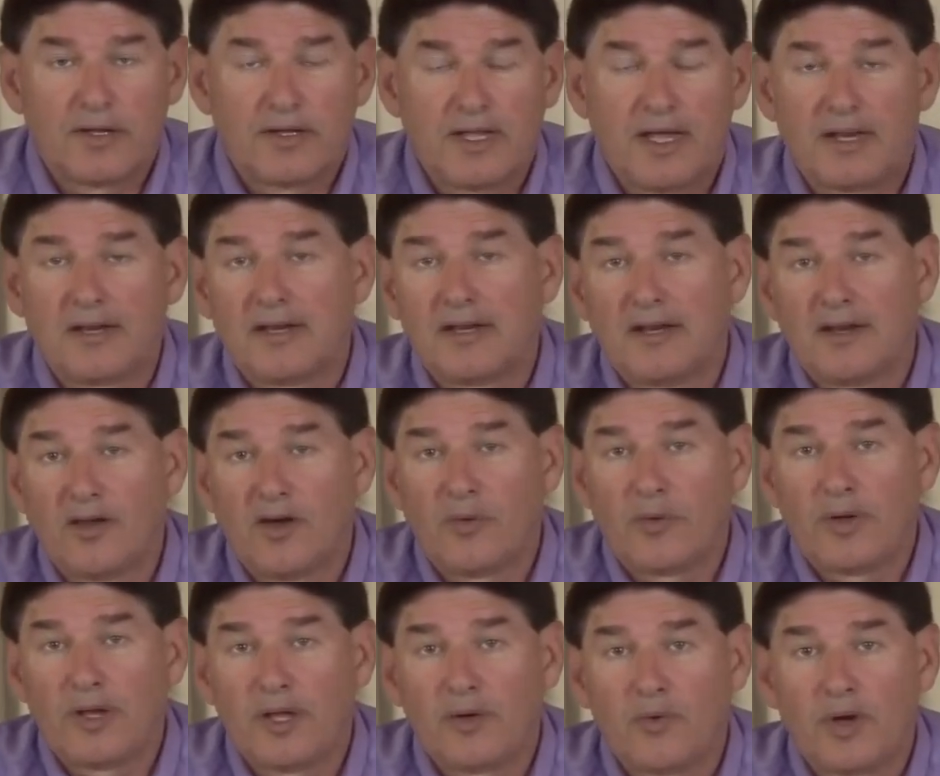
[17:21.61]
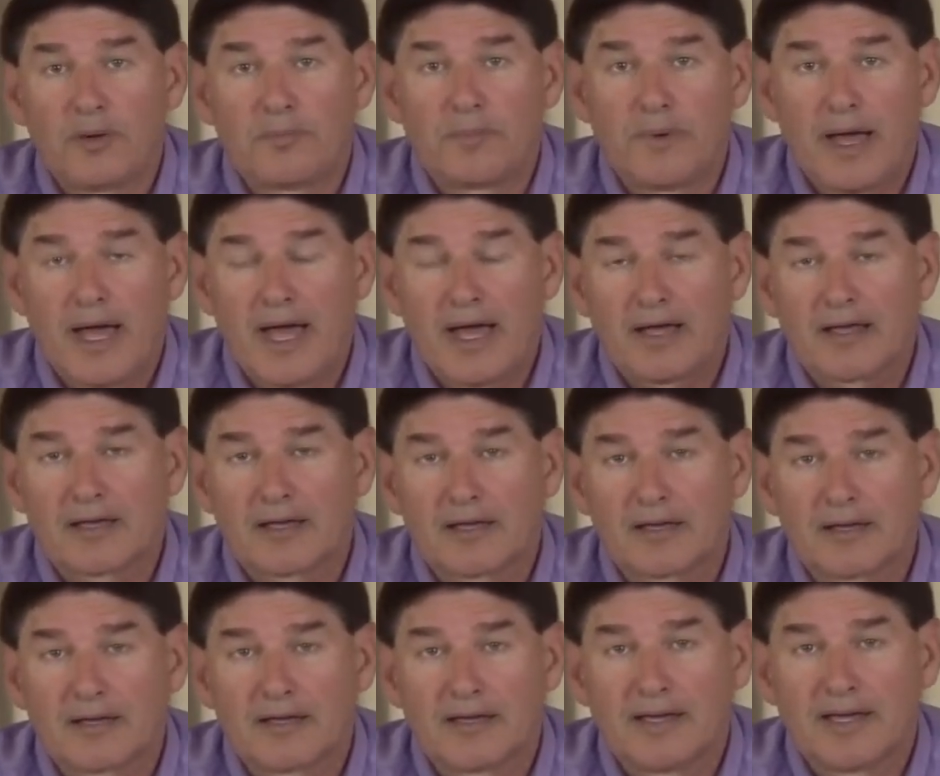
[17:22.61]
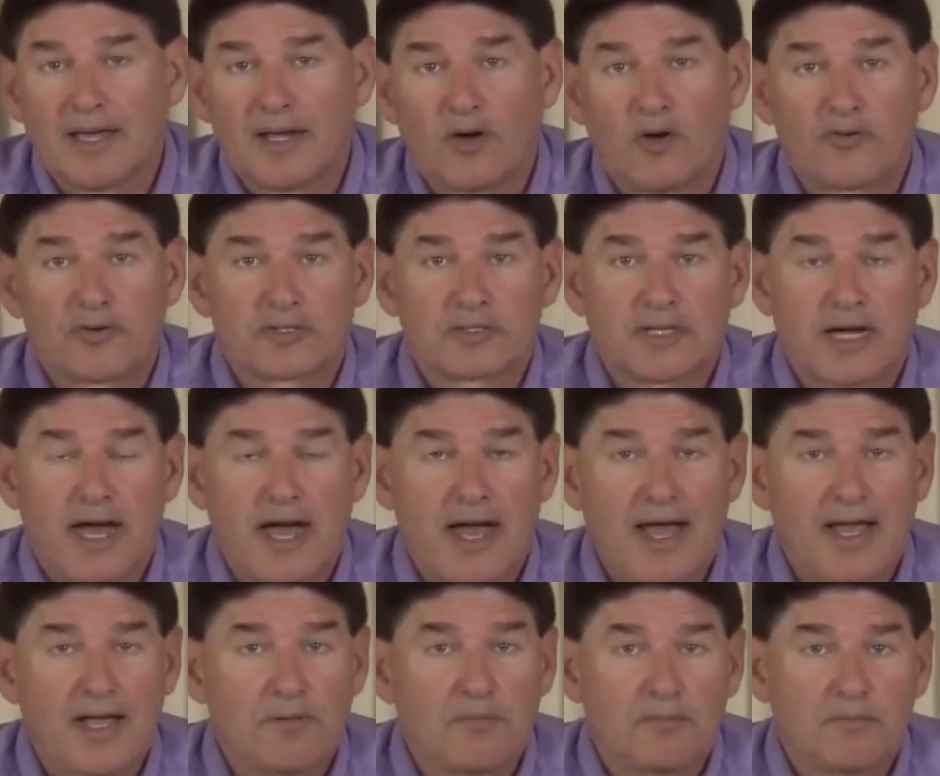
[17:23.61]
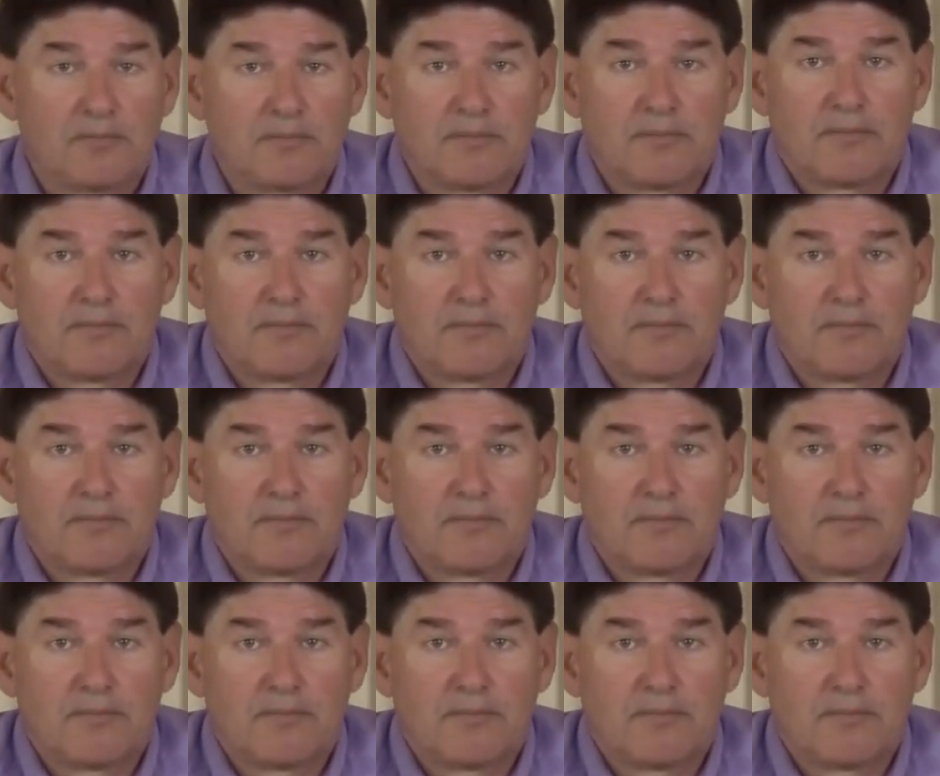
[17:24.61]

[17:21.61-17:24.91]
But then nobody went back. And over time,